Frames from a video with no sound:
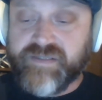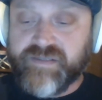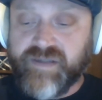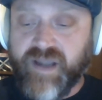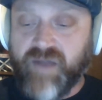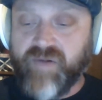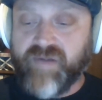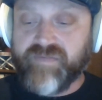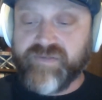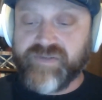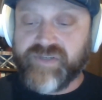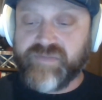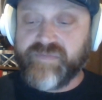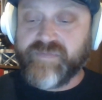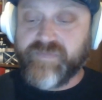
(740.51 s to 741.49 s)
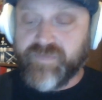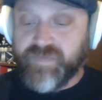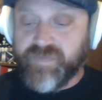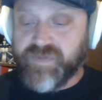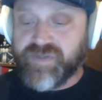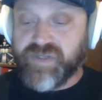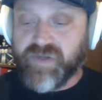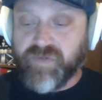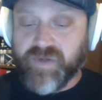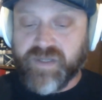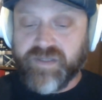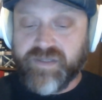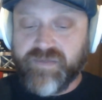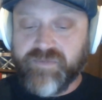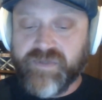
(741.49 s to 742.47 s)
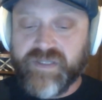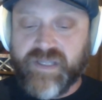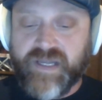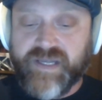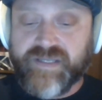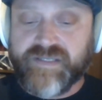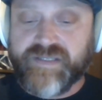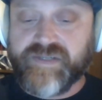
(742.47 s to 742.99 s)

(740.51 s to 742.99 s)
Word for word: However, she, she quickly realized